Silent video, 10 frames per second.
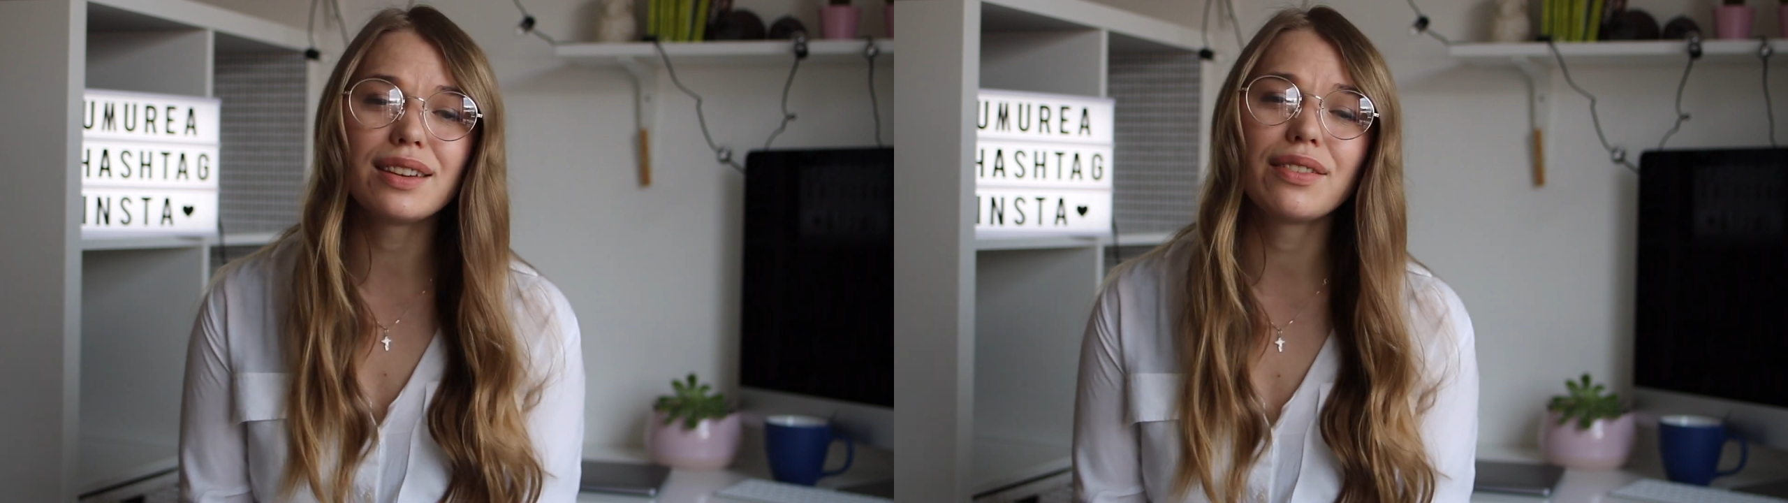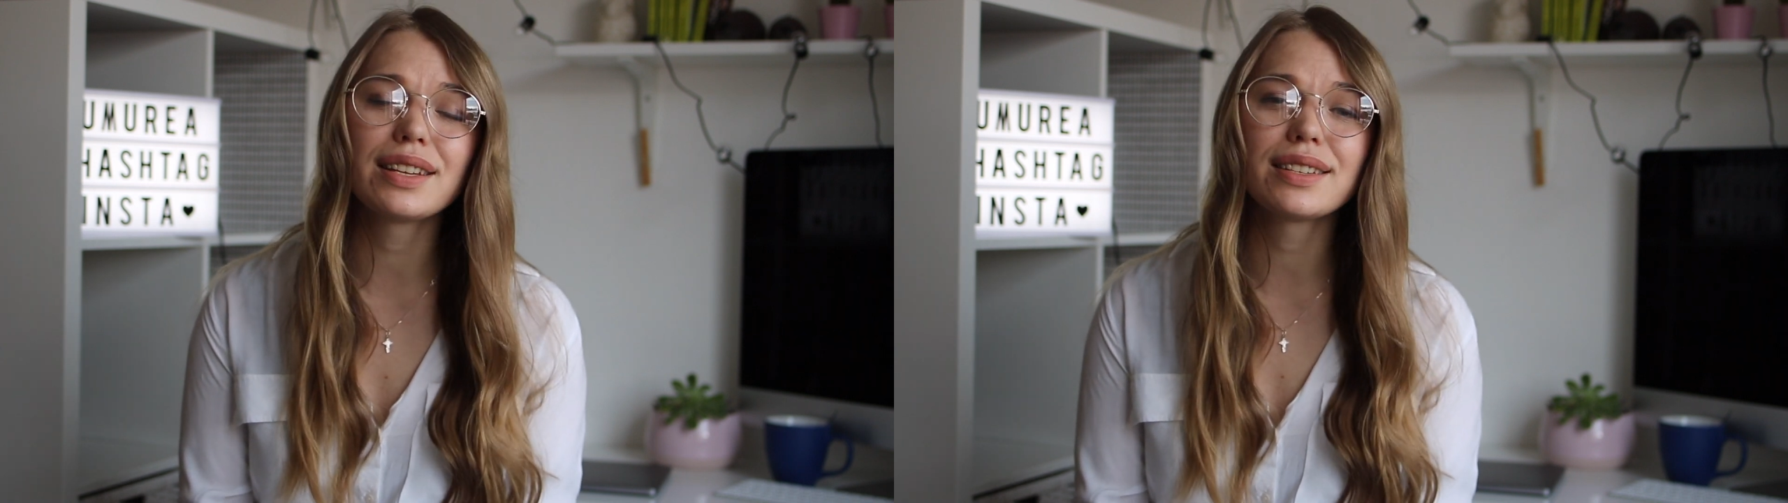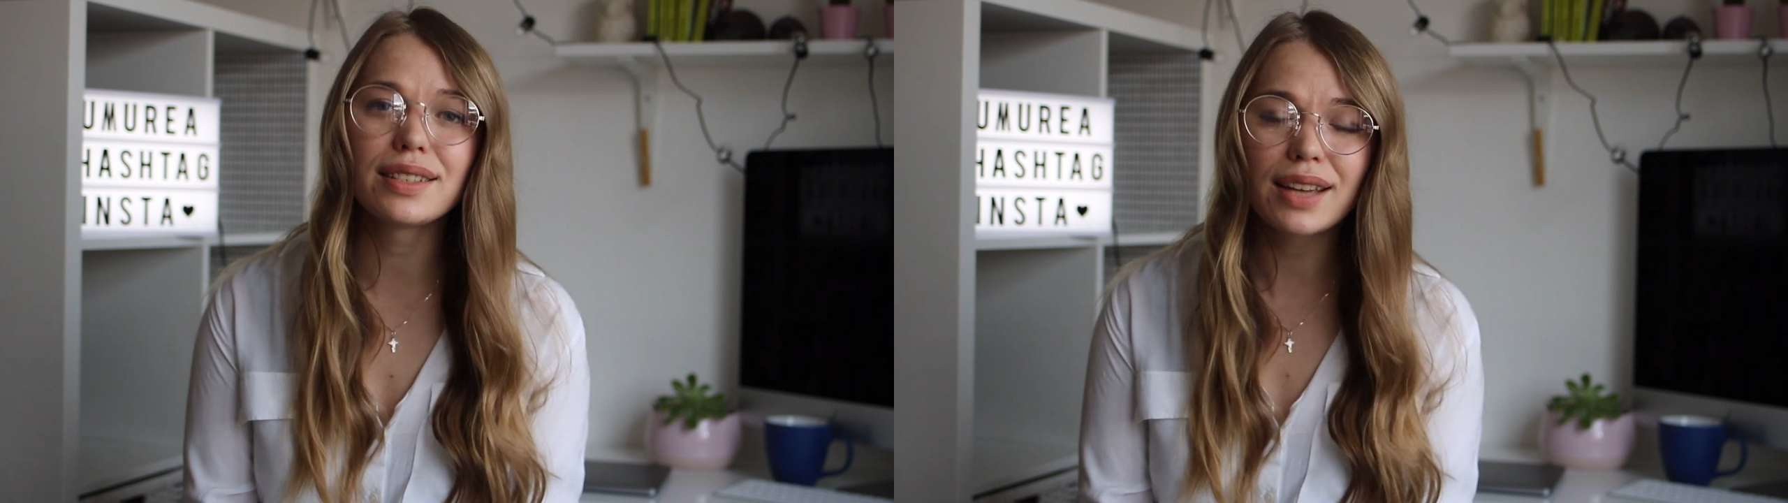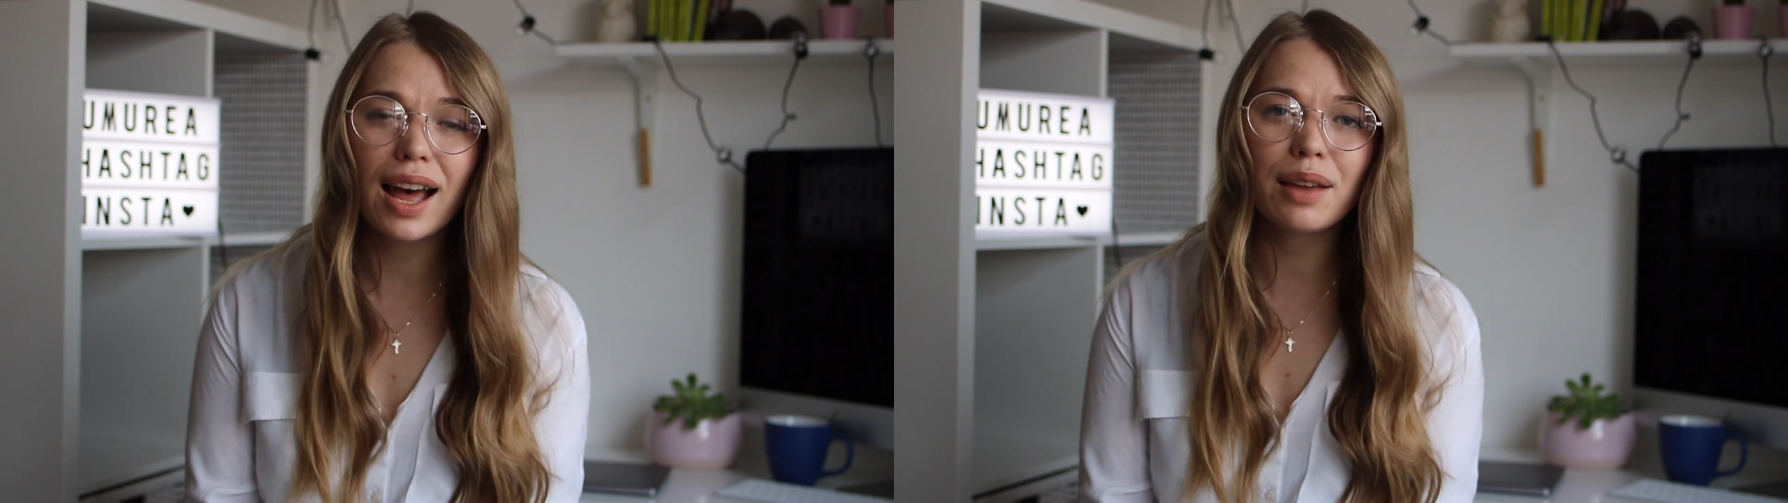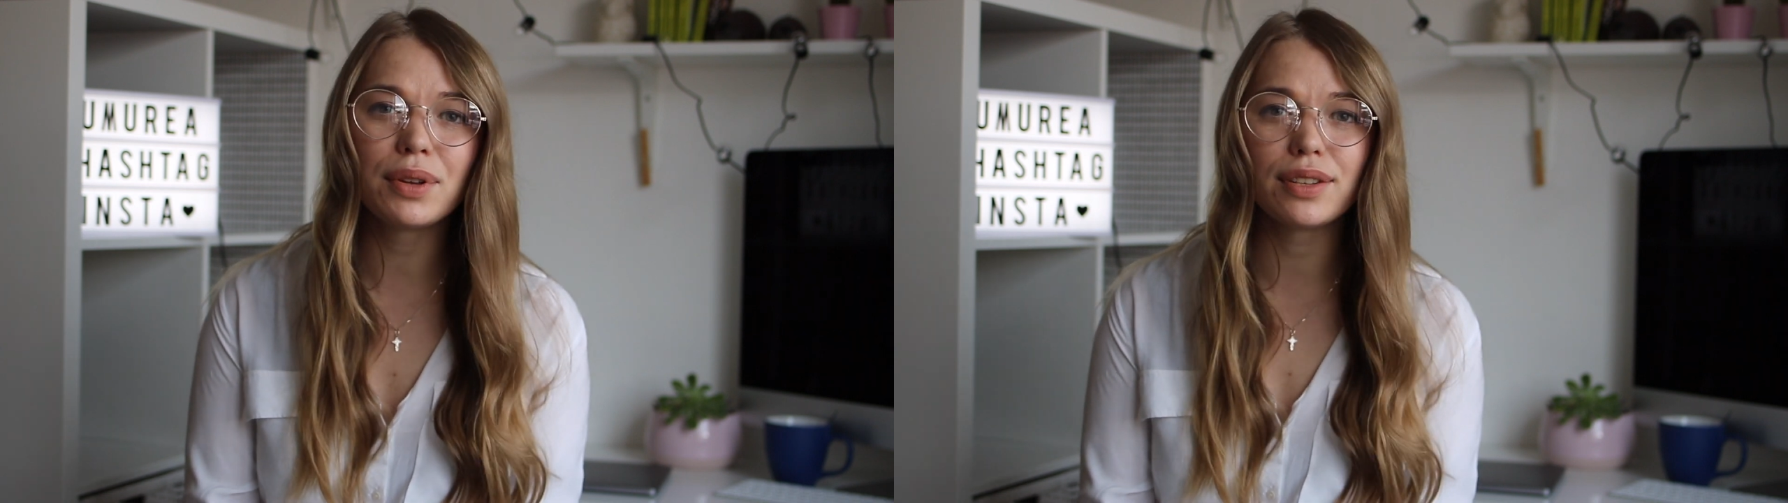invest
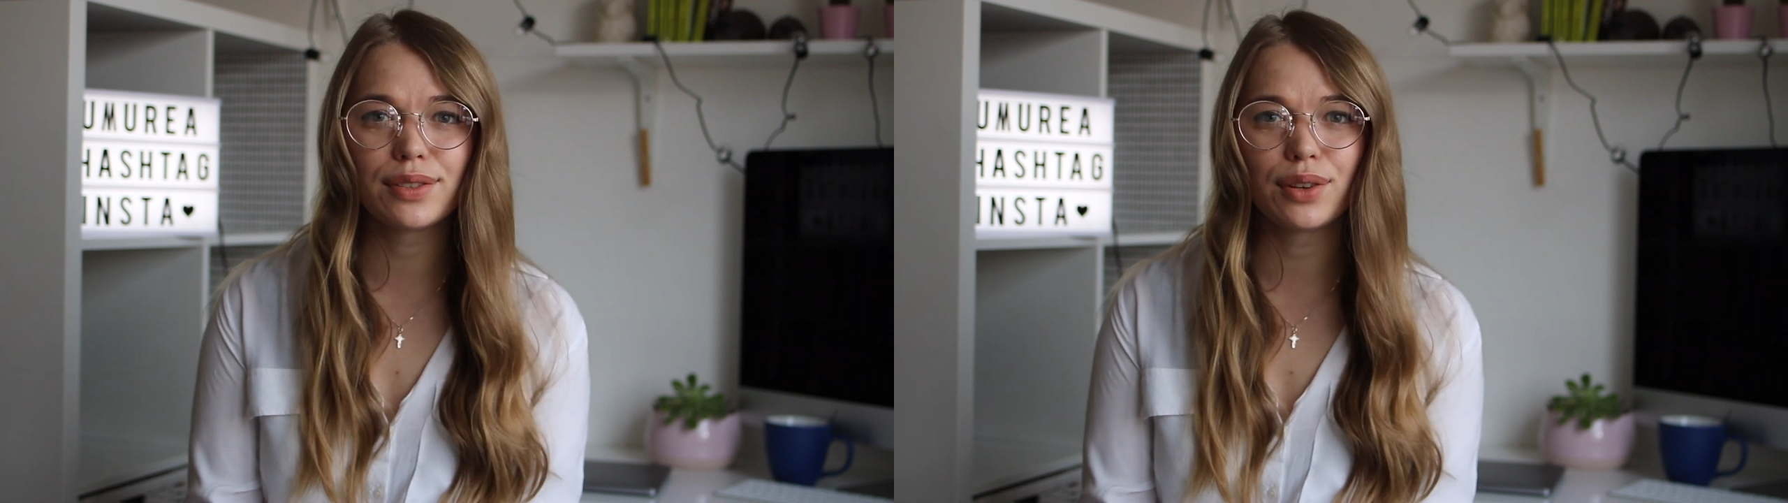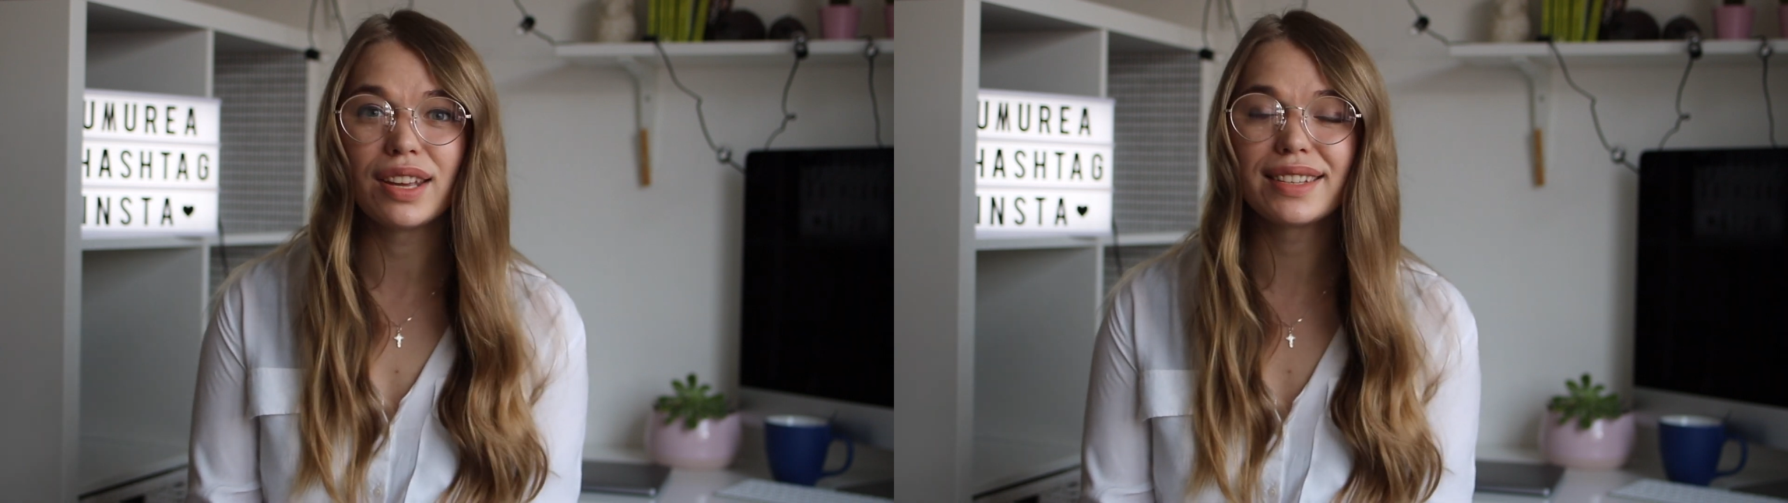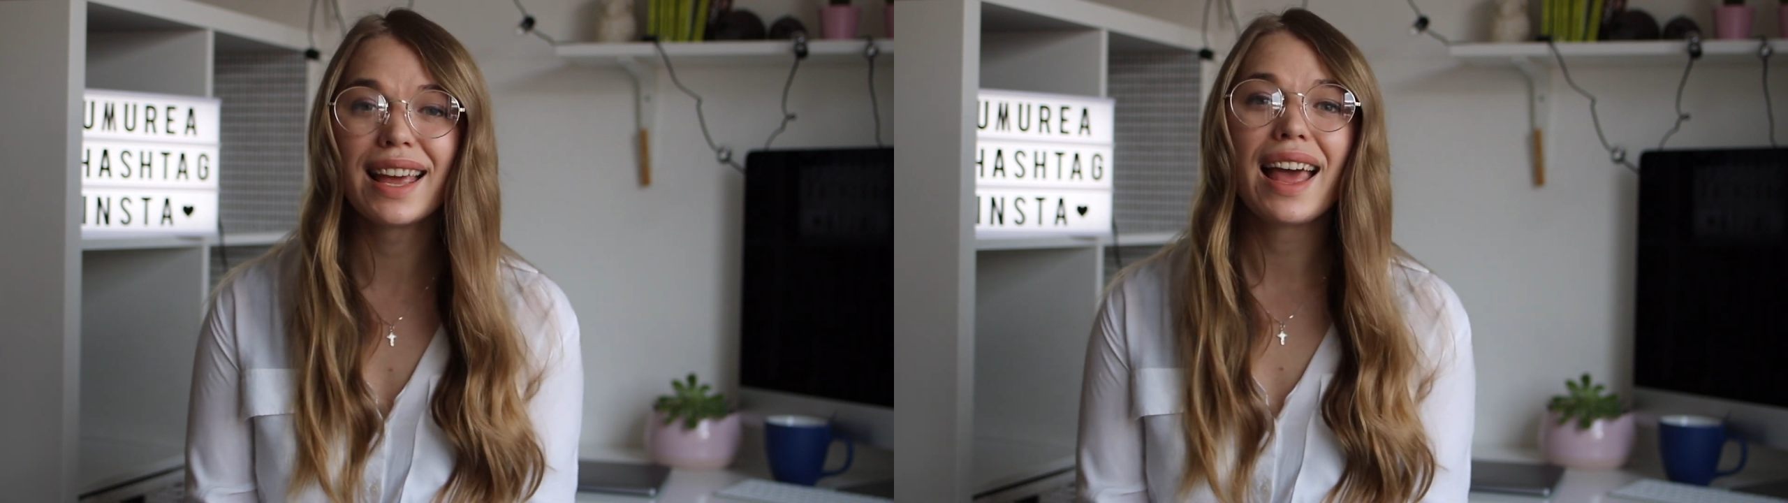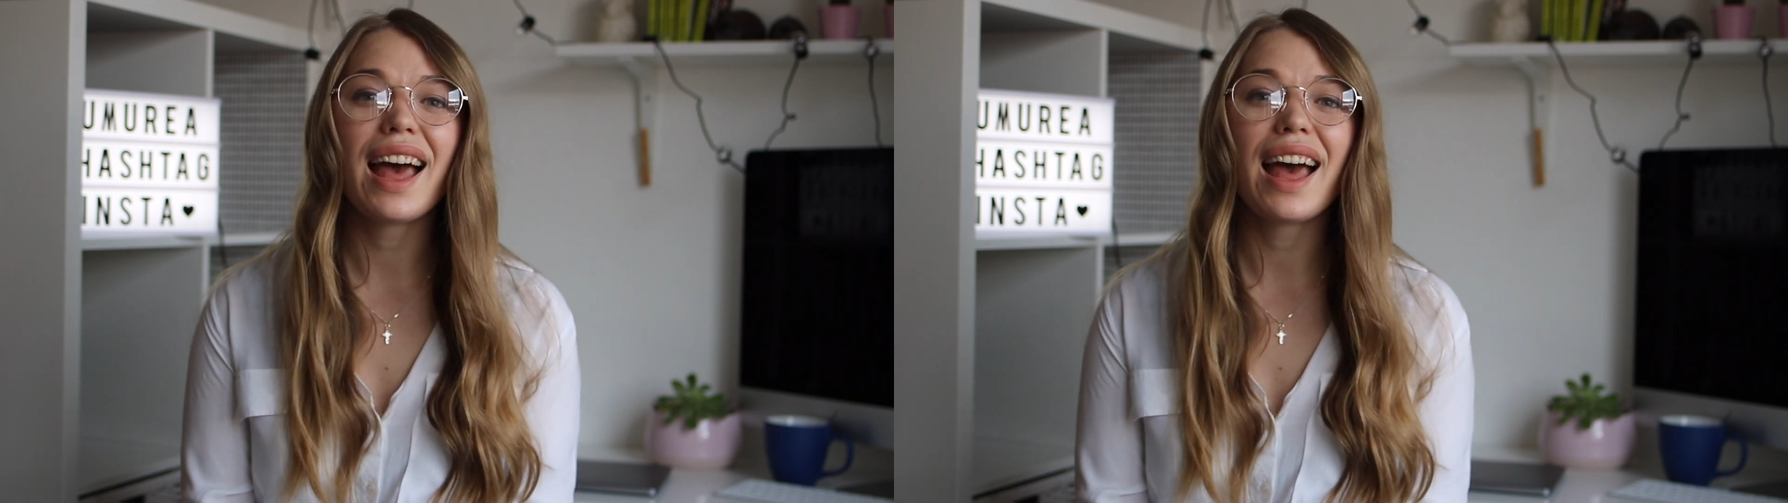time into it,